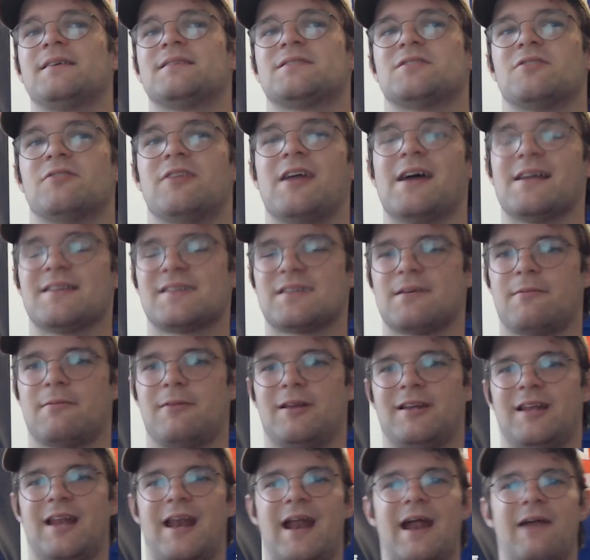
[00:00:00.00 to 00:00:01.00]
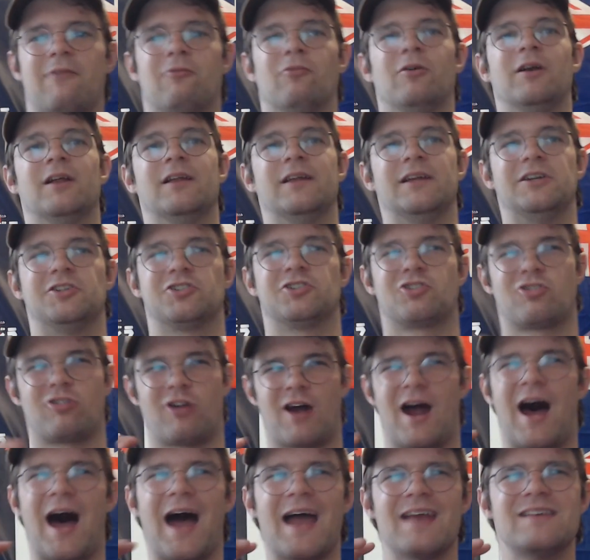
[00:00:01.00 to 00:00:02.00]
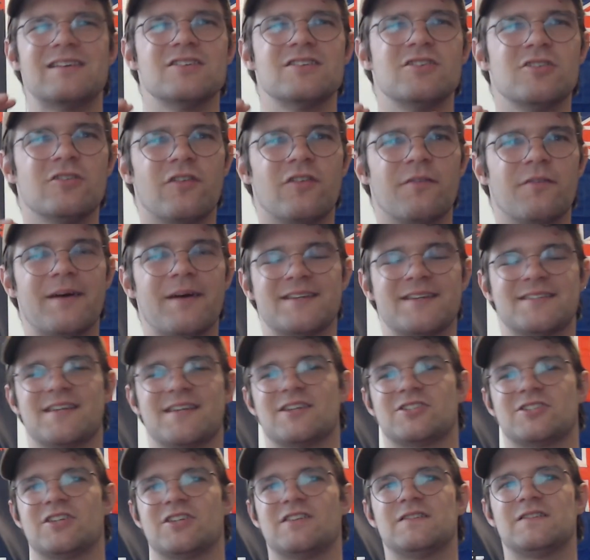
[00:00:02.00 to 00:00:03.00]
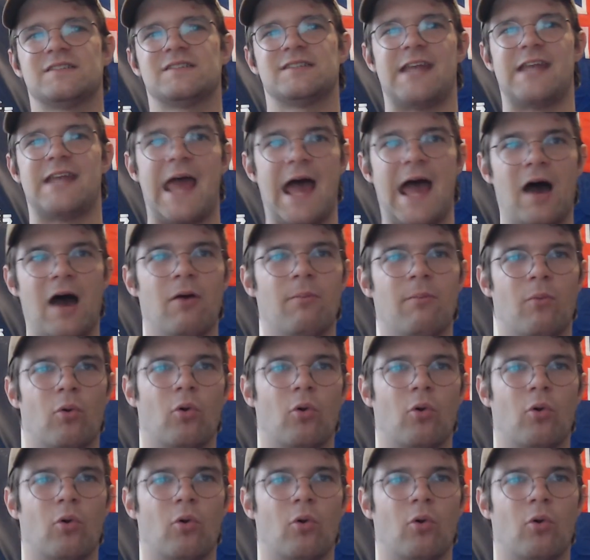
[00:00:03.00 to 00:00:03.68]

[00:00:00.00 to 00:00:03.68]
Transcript: So that's something that I really try to do for my sessions now,